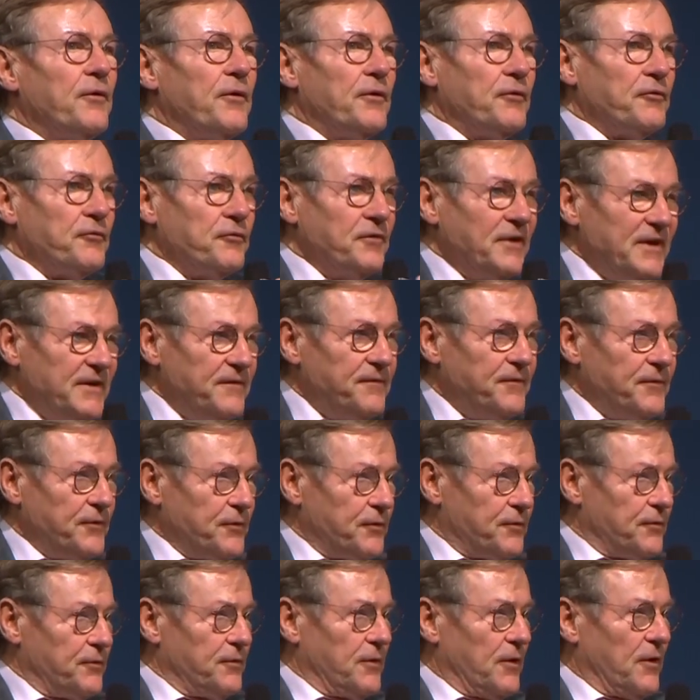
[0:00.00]

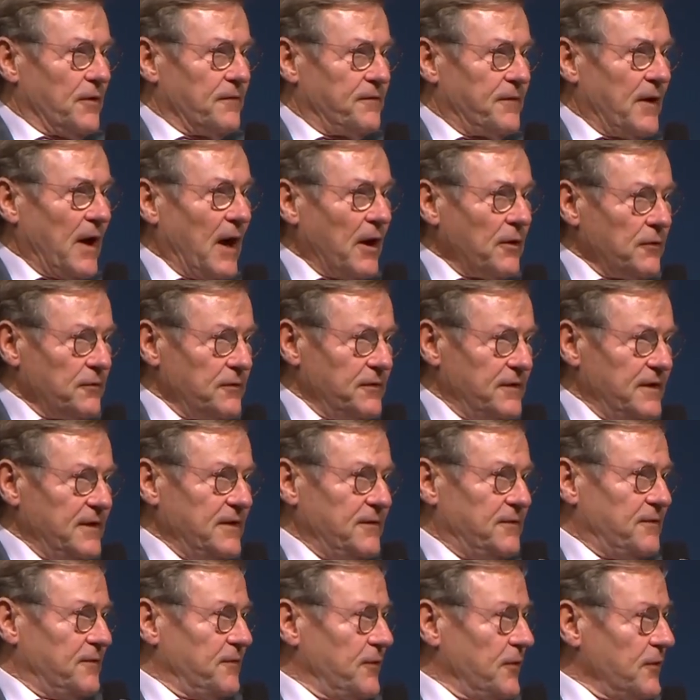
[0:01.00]
review of how
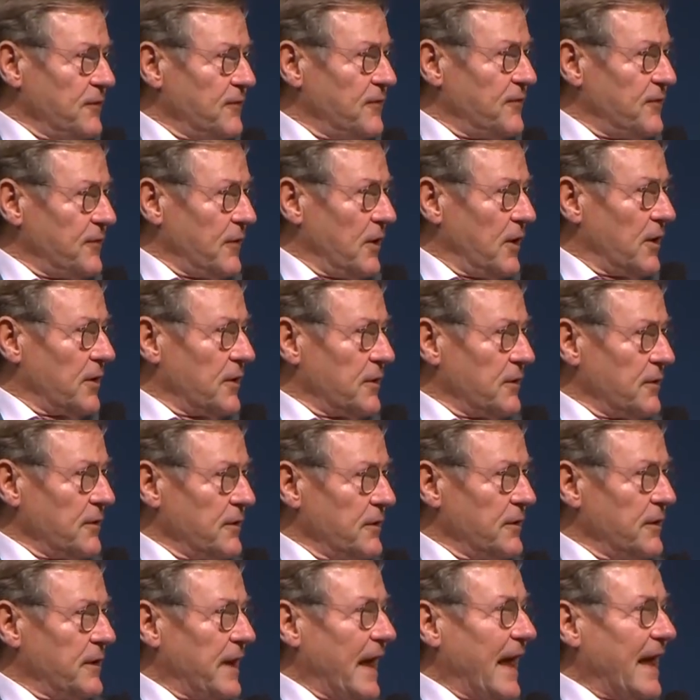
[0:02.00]
these funds are
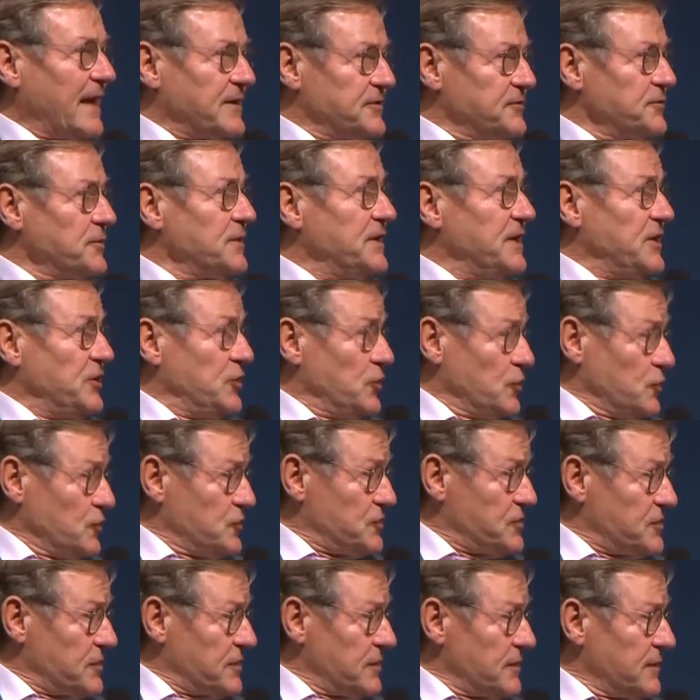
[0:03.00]
actually
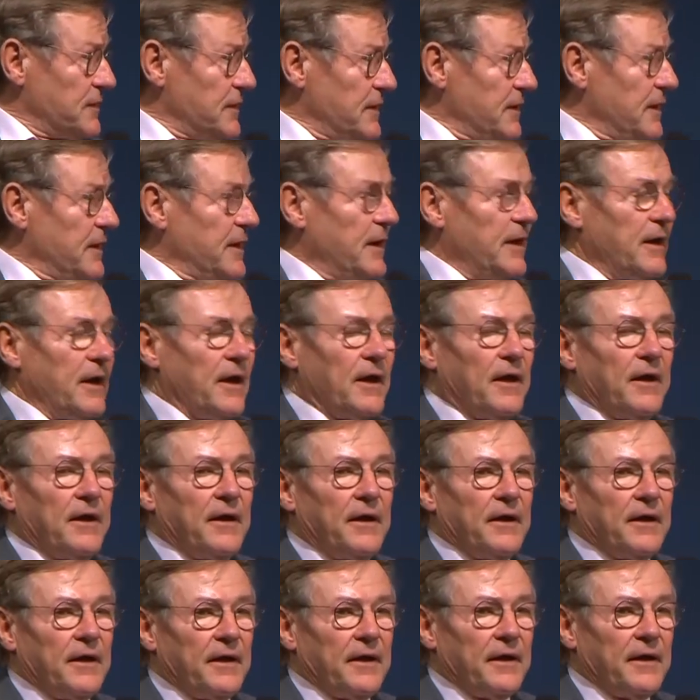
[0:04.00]
used
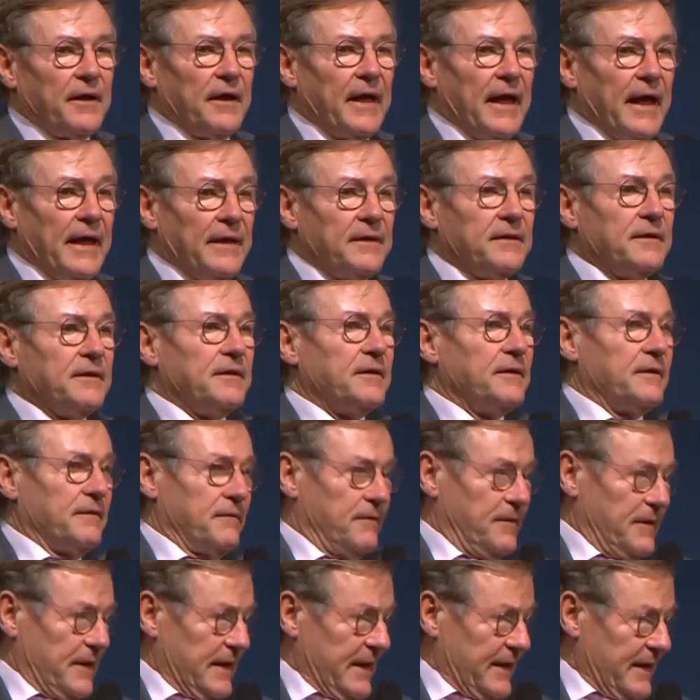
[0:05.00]
and
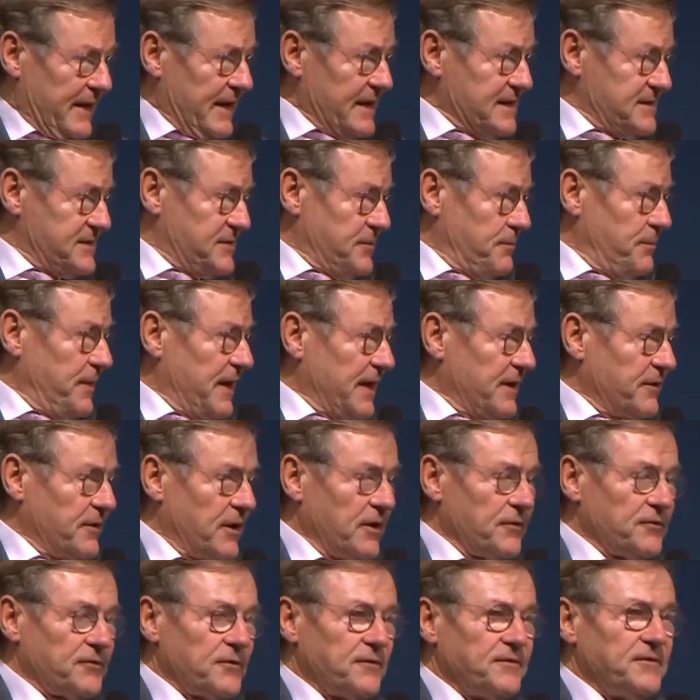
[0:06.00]
against the
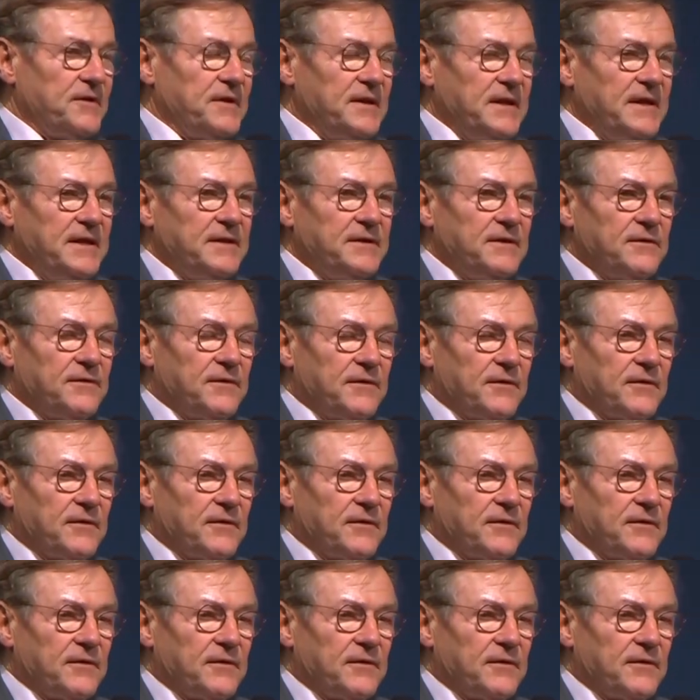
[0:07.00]
background of the needed